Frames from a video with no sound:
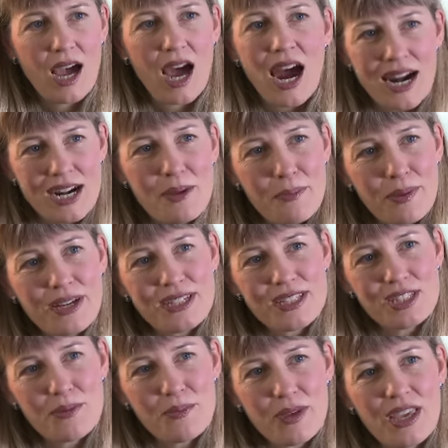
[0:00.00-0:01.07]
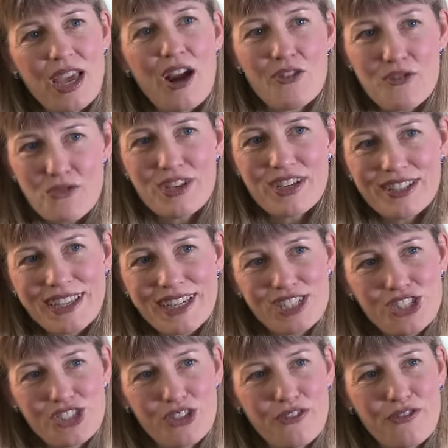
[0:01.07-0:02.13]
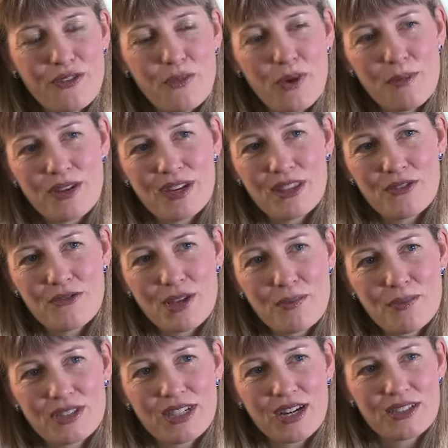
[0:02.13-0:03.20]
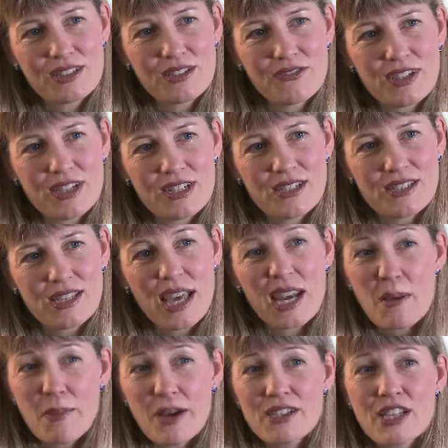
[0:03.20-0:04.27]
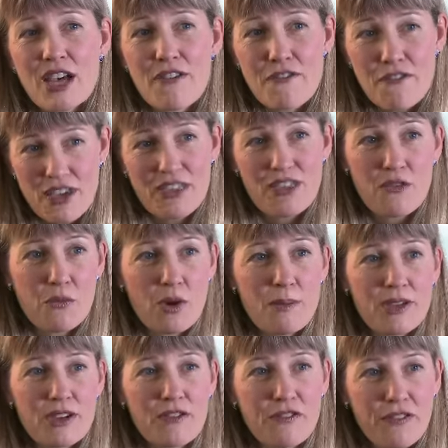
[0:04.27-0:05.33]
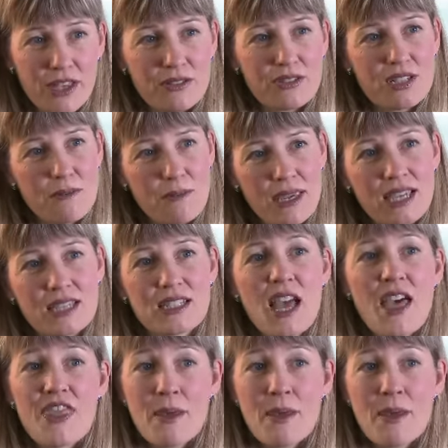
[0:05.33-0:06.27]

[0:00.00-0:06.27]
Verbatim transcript: Iron appears to be a real issue for women in the reproductive years and about a fifth of women fail to meet